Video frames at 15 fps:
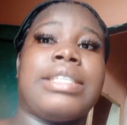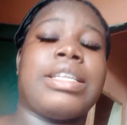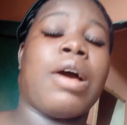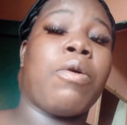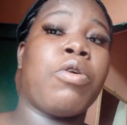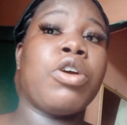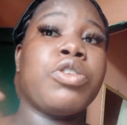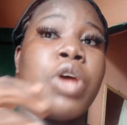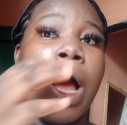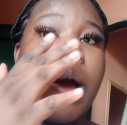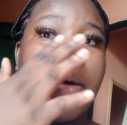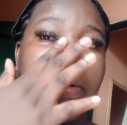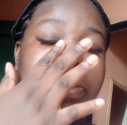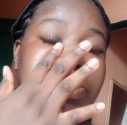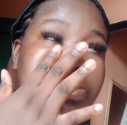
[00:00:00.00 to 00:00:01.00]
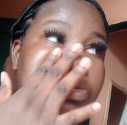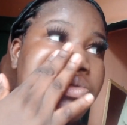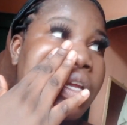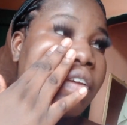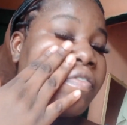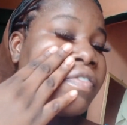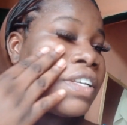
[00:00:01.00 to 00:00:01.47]
I want to
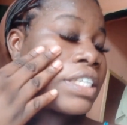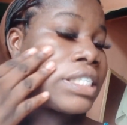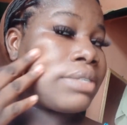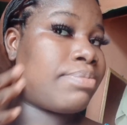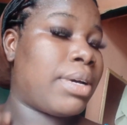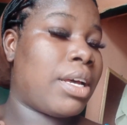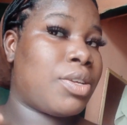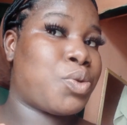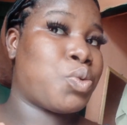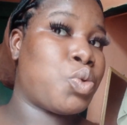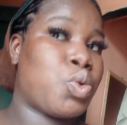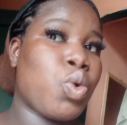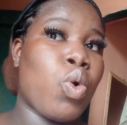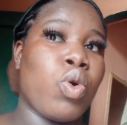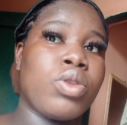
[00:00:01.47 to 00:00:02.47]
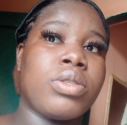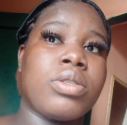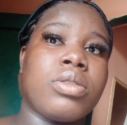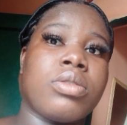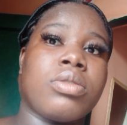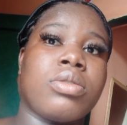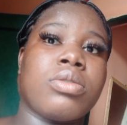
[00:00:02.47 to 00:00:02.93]
do a face mask with
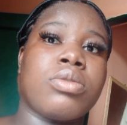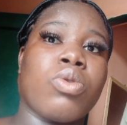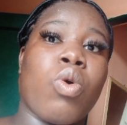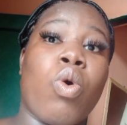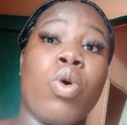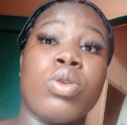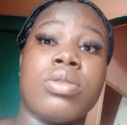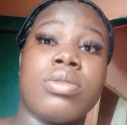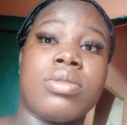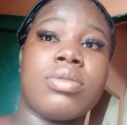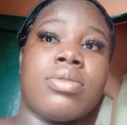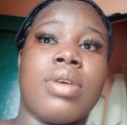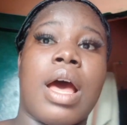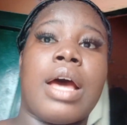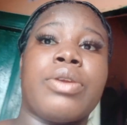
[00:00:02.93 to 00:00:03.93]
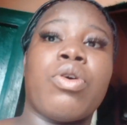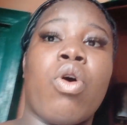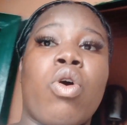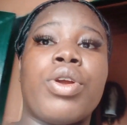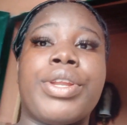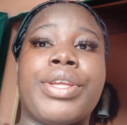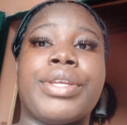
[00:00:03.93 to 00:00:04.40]
oats and
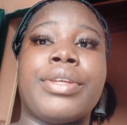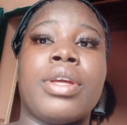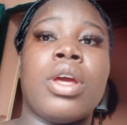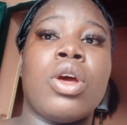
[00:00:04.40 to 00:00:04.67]
honey.